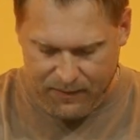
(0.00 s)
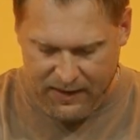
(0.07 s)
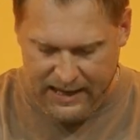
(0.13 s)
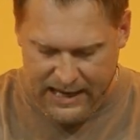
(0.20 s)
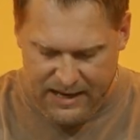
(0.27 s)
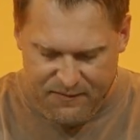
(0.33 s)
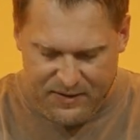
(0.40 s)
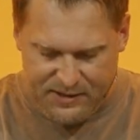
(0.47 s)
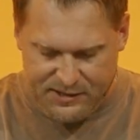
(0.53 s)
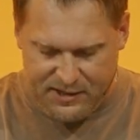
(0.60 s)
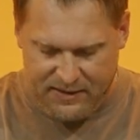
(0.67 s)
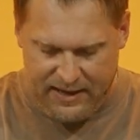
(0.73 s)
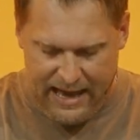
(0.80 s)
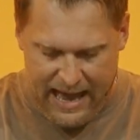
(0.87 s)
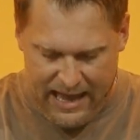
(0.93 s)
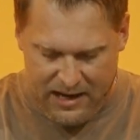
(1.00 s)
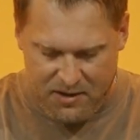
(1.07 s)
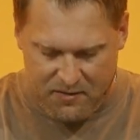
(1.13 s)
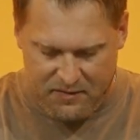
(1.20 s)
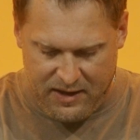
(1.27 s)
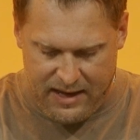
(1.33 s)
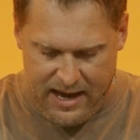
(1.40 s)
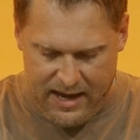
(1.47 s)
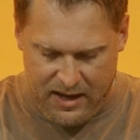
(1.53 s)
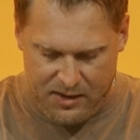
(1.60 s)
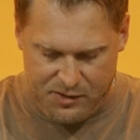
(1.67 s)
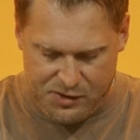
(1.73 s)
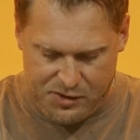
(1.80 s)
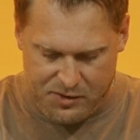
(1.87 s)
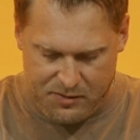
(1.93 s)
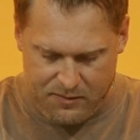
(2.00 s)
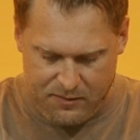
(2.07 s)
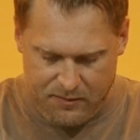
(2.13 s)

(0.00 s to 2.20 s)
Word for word: even to the end of the age.